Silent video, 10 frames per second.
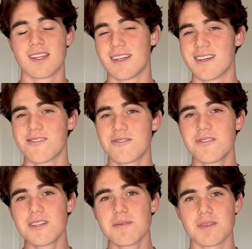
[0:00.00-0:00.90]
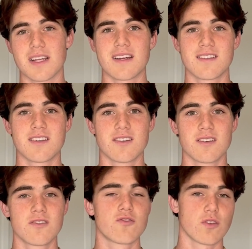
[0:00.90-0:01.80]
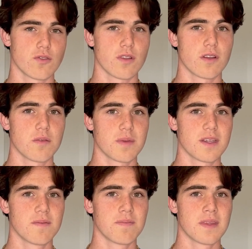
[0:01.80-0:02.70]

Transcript: Now, Phillips last year struggled a little bit